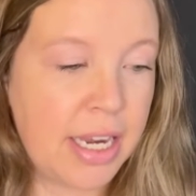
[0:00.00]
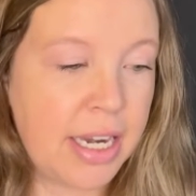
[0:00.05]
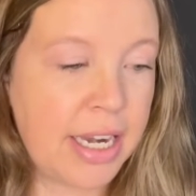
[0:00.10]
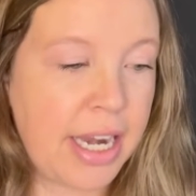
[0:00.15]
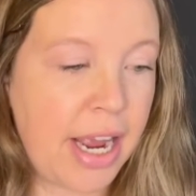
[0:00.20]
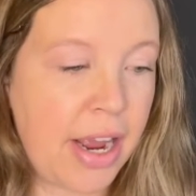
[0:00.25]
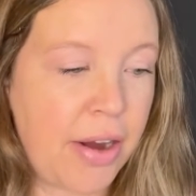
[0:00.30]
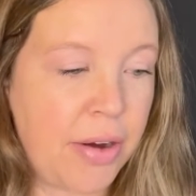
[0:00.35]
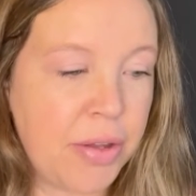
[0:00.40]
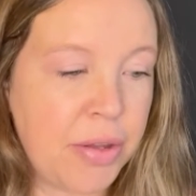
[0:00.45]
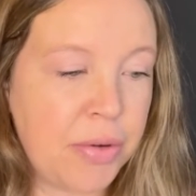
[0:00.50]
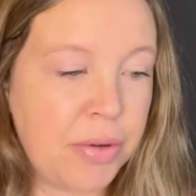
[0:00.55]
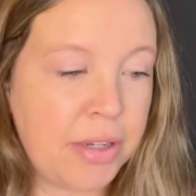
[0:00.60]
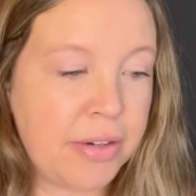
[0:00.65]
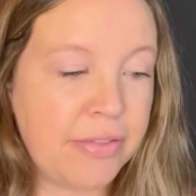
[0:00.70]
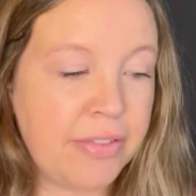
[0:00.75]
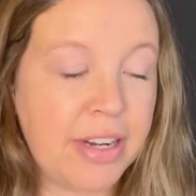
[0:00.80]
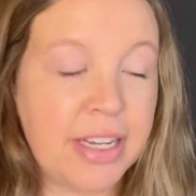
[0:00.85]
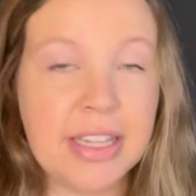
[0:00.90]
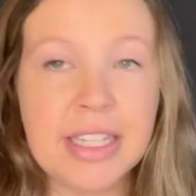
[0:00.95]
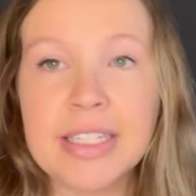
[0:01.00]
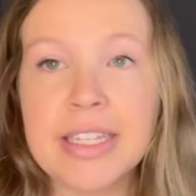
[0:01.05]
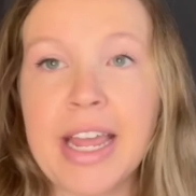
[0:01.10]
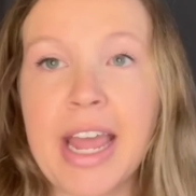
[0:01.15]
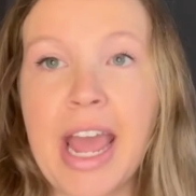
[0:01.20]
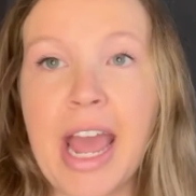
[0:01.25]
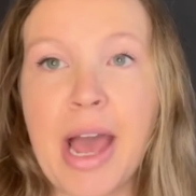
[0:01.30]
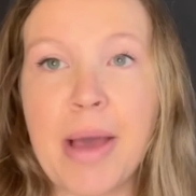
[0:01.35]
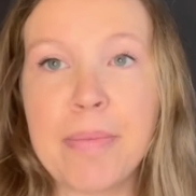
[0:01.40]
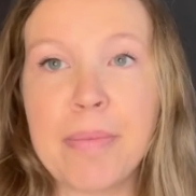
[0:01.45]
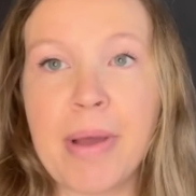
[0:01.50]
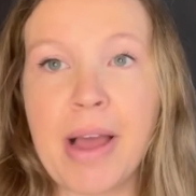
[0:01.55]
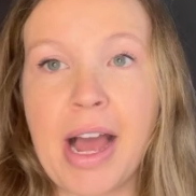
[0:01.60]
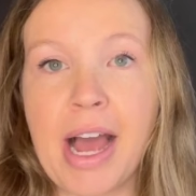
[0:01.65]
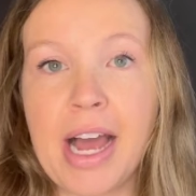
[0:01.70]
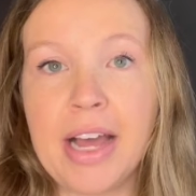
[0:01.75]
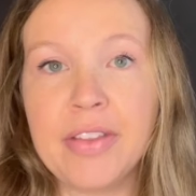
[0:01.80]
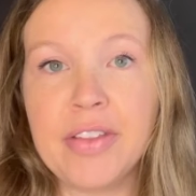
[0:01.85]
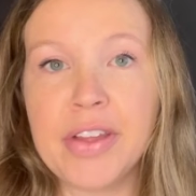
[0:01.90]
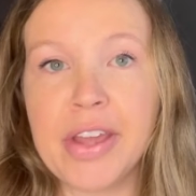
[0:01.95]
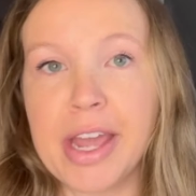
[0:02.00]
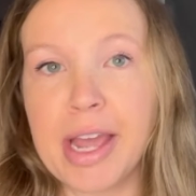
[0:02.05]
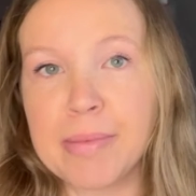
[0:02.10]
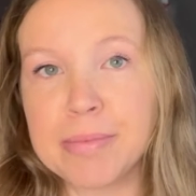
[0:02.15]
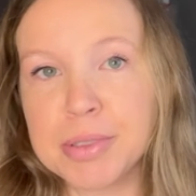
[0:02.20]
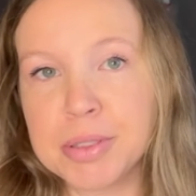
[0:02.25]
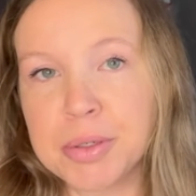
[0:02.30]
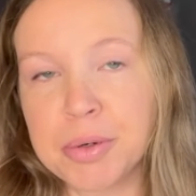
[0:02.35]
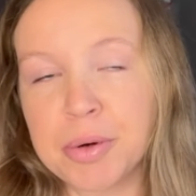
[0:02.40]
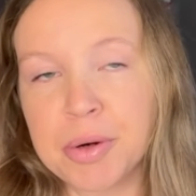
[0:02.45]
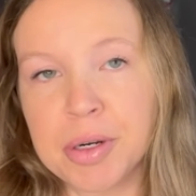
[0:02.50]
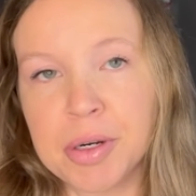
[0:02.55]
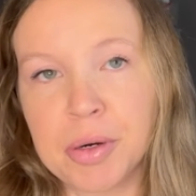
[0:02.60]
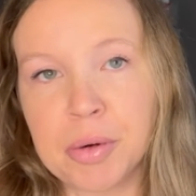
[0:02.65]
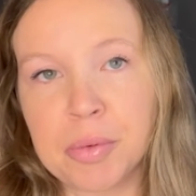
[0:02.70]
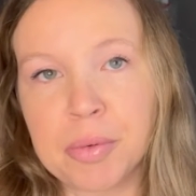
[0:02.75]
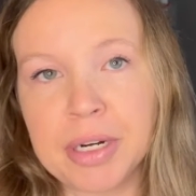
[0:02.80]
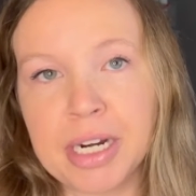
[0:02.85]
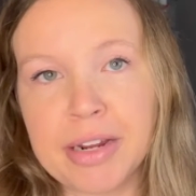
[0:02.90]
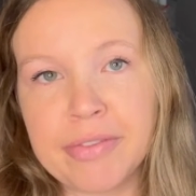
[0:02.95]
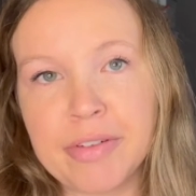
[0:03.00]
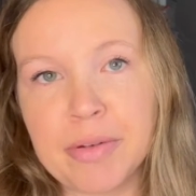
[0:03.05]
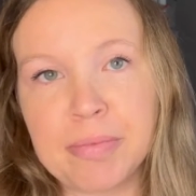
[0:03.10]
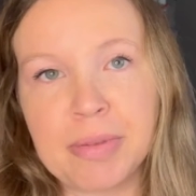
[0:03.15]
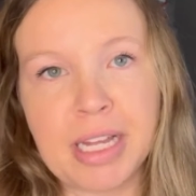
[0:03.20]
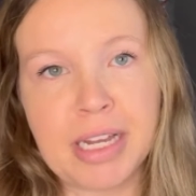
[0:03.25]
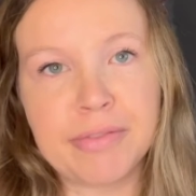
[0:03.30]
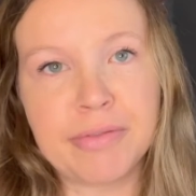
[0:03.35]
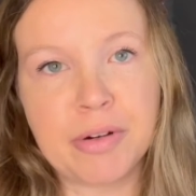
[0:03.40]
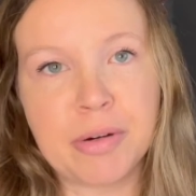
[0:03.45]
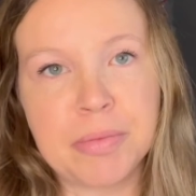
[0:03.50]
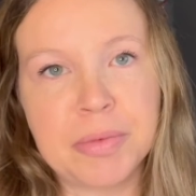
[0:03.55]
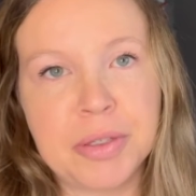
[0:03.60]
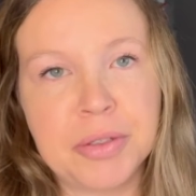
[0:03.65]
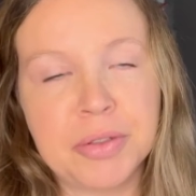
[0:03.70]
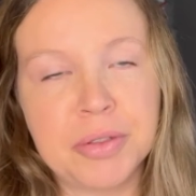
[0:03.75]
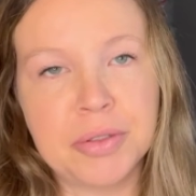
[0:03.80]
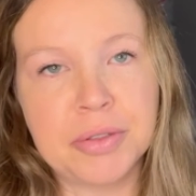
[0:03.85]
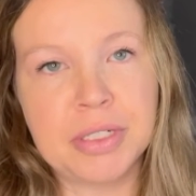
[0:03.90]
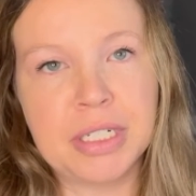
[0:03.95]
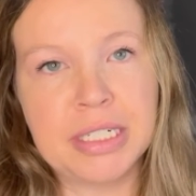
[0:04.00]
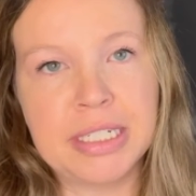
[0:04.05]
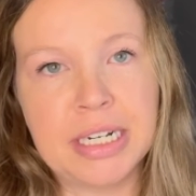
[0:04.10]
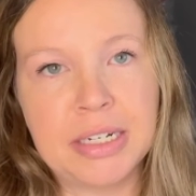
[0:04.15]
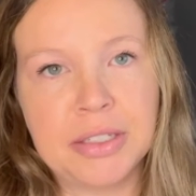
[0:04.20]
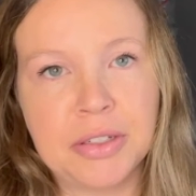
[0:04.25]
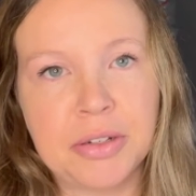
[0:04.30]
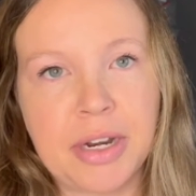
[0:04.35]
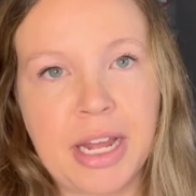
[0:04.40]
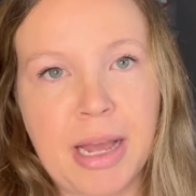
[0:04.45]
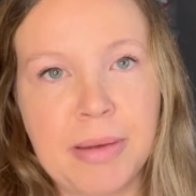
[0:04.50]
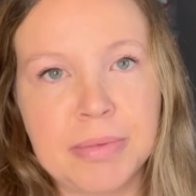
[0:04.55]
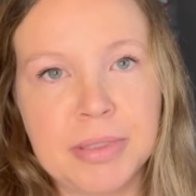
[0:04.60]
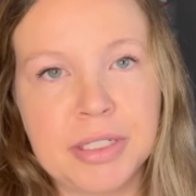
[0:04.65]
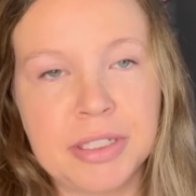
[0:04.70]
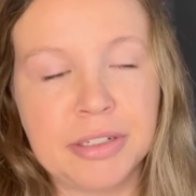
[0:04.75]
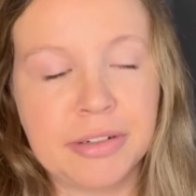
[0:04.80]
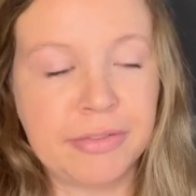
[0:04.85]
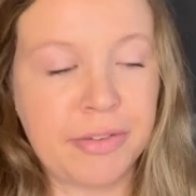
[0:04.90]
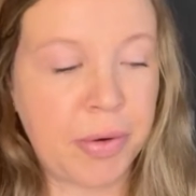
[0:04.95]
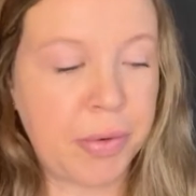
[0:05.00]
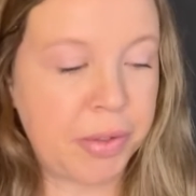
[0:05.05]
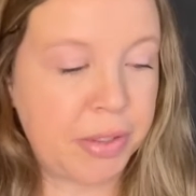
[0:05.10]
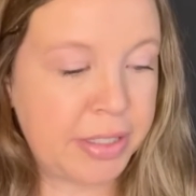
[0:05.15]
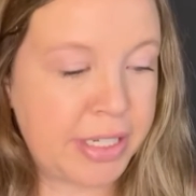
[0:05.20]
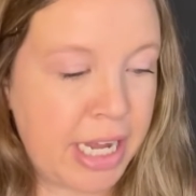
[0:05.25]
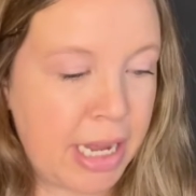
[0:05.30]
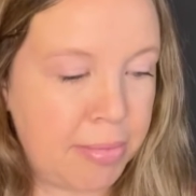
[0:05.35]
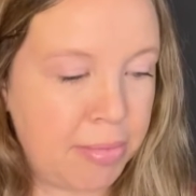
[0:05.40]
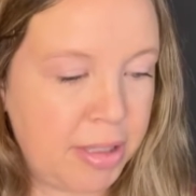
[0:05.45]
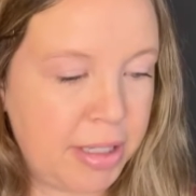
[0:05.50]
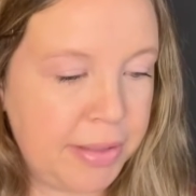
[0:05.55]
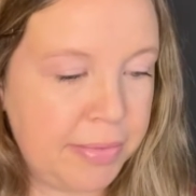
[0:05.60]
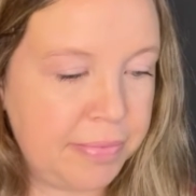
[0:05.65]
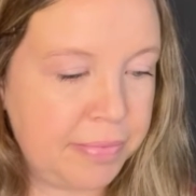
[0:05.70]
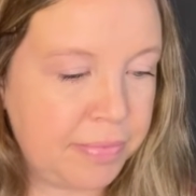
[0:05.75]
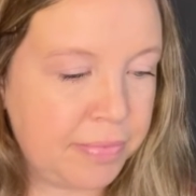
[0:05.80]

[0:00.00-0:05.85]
Now, you can find this app on the App Store or whatever platform you use to download apps to your phone or tablet.